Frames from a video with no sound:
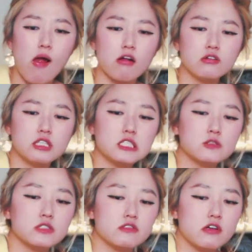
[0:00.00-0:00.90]
I don't
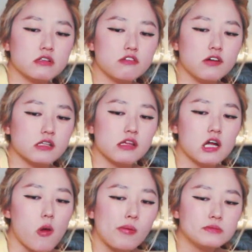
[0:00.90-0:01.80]
think it was wrong the fact
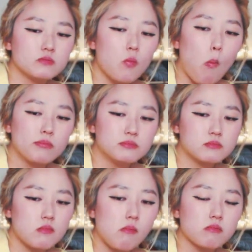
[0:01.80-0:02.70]
that
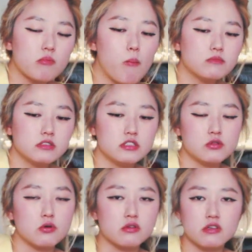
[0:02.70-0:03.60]
he
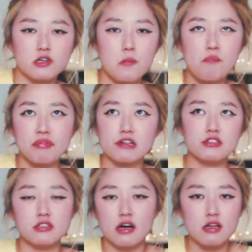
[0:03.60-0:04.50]
told her
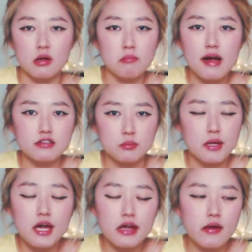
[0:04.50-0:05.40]
he's not gonna come back
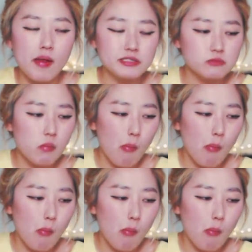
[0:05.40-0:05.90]
to pay.